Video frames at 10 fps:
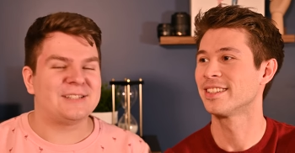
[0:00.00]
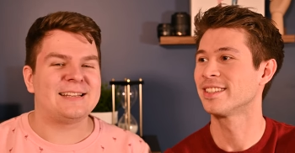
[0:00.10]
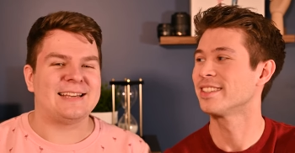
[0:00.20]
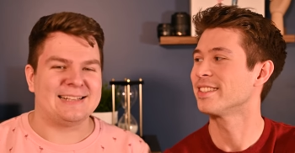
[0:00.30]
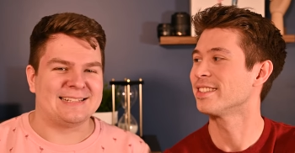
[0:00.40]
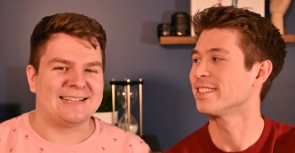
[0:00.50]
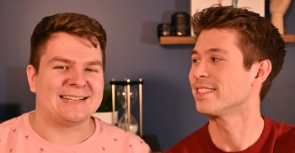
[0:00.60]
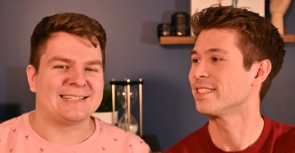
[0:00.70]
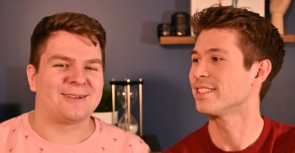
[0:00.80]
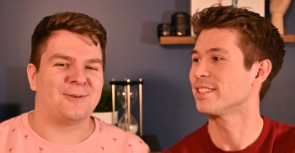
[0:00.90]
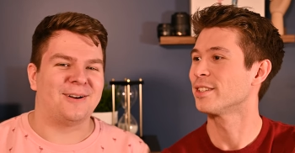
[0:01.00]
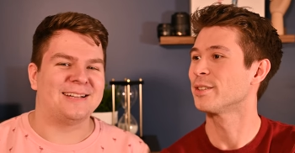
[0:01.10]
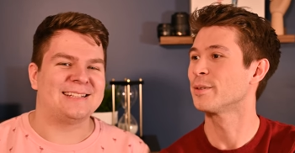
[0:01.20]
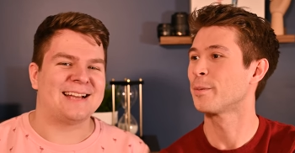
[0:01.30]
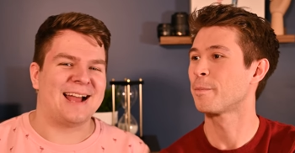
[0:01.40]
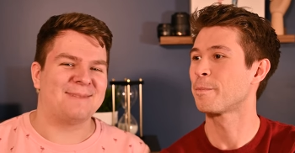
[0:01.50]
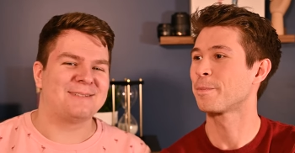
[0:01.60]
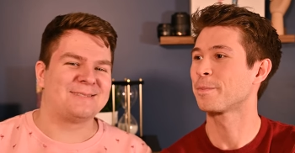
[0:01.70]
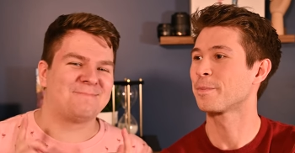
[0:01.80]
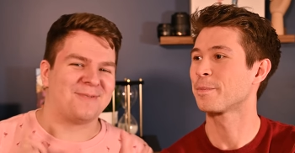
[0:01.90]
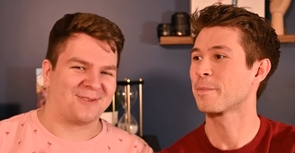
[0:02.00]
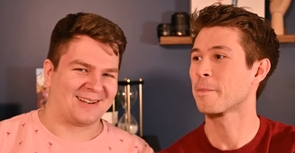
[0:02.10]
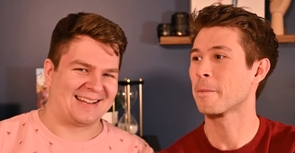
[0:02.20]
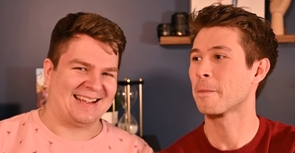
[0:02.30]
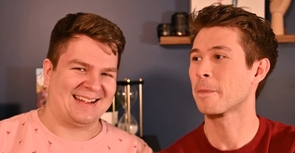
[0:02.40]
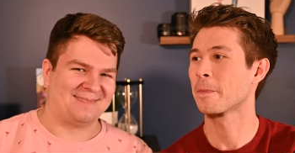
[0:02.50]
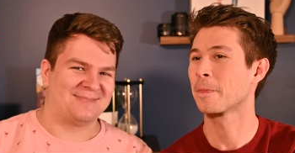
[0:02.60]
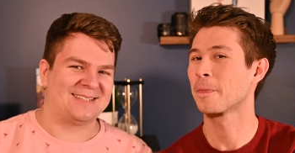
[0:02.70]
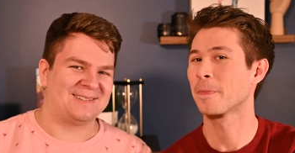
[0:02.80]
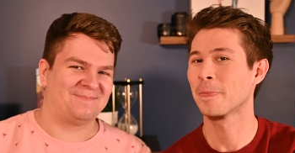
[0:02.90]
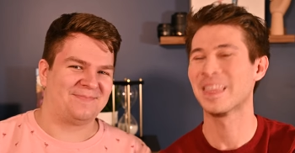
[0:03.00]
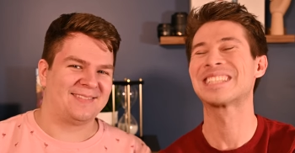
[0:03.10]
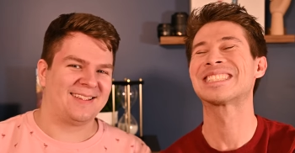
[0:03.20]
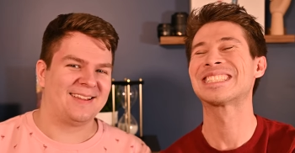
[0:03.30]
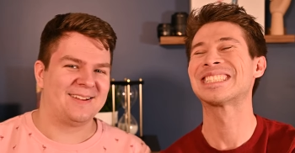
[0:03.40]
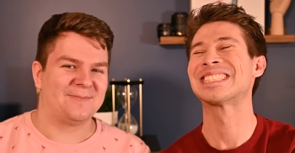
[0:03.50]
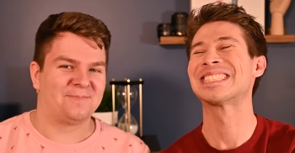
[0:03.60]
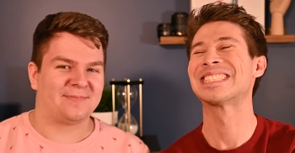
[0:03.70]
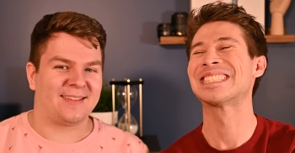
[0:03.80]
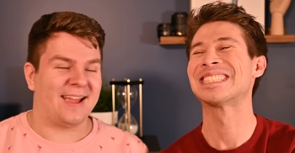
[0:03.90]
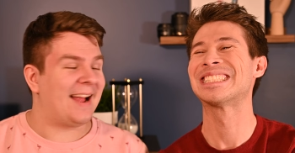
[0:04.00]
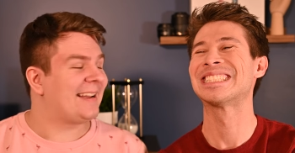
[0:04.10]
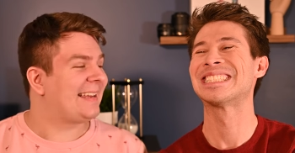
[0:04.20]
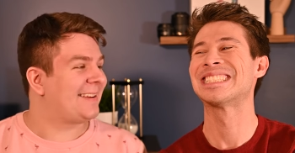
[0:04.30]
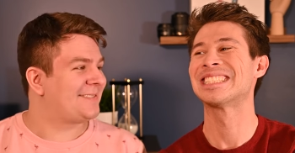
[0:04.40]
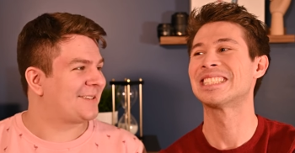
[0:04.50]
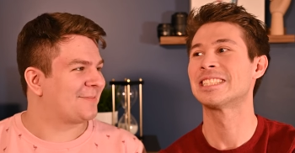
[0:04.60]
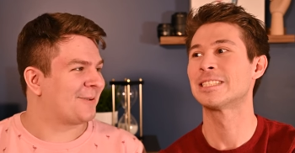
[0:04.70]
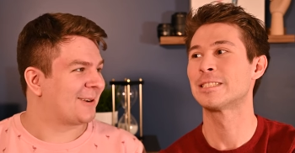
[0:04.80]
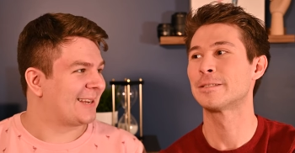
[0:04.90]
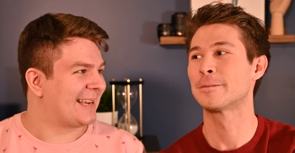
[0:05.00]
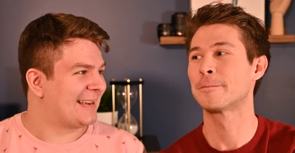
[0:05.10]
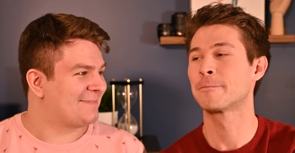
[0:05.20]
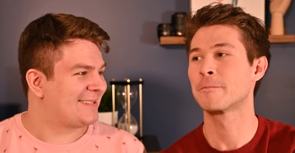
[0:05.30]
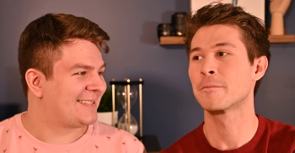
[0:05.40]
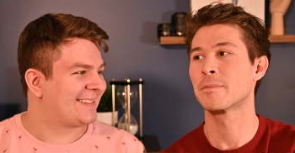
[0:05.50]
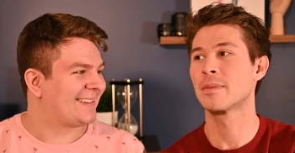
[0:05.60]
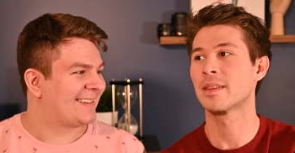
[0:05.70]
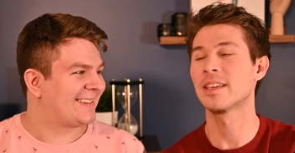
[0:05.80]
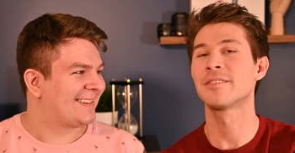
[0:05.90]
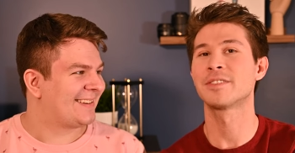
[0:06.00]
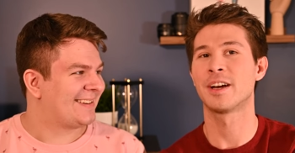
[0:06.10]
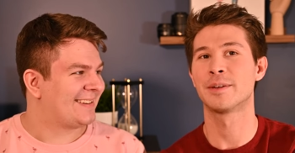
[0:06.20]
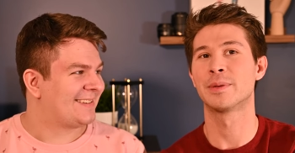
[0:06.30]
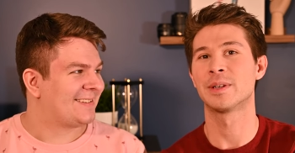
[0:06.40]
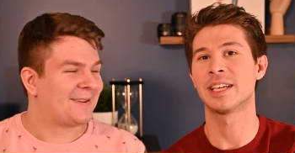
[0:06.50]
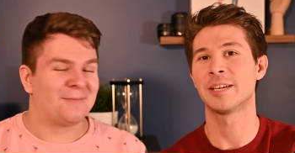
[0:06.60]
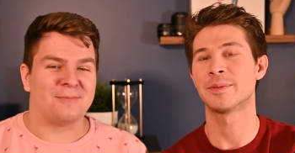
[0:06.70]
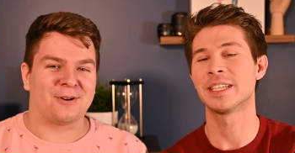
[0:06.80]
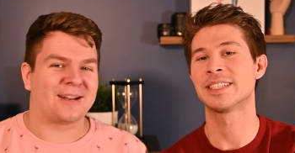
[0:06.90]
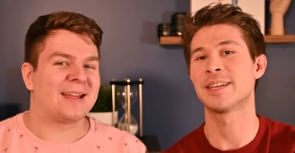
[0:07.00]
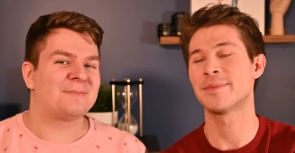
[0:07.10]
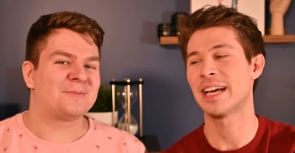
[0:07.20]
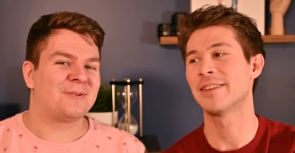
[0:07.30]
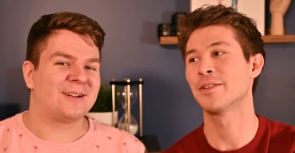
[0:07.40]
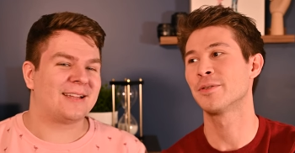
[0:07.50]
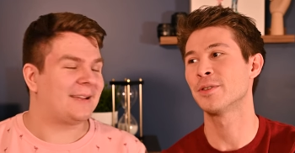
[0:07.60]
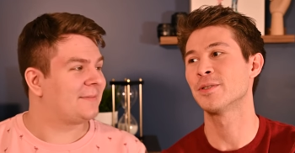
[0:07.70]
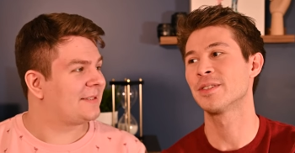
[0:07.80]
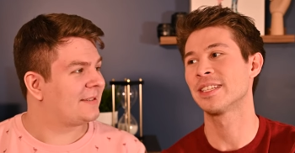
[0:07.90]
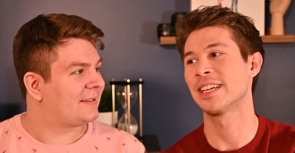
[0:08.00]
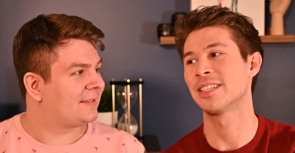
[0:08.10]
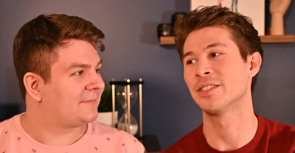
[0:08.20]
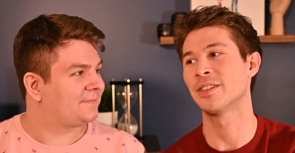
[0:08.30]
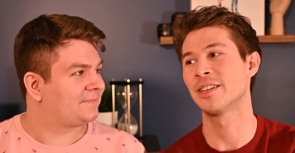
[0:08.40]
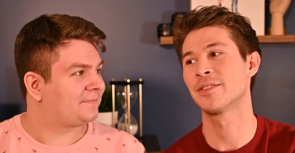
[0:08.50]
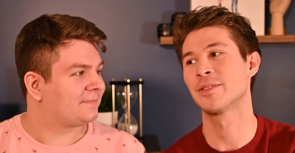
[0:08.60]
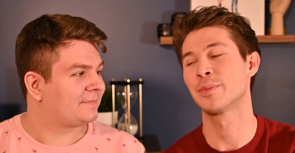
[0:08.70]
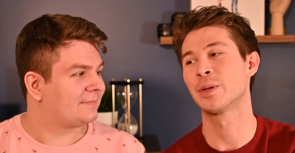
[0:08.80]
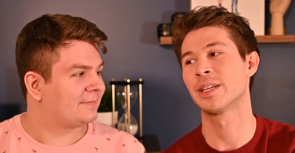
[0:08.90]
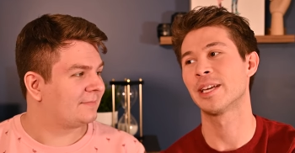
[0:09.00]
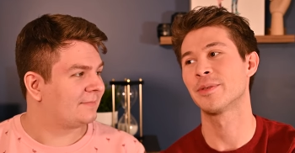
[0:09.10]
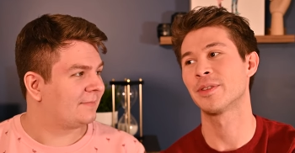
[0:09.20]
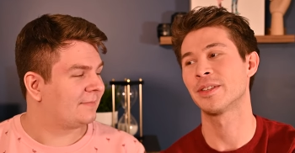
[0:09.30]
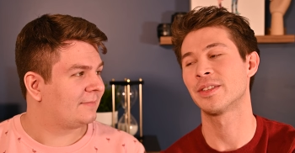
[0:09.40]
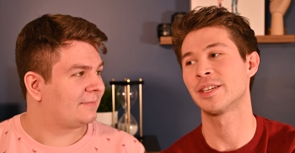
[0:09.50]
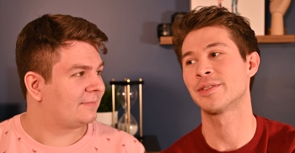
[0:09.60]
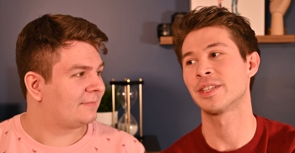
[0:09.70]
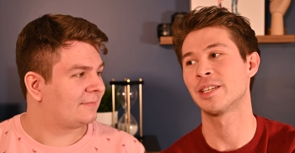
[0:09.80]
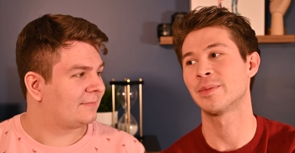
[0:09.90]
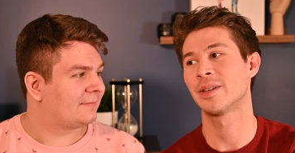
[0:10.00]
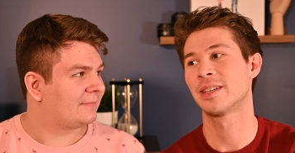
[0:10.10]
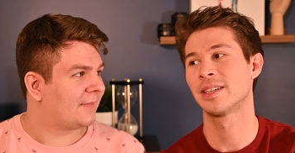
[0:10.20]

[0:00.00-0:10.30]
Speaker 1: is easy because quality time is board games. And gifts are board games.
Speaker 2: Gifts are board games. Board Except games, I board refuse games. to get you gifts, board games as gifts anymore.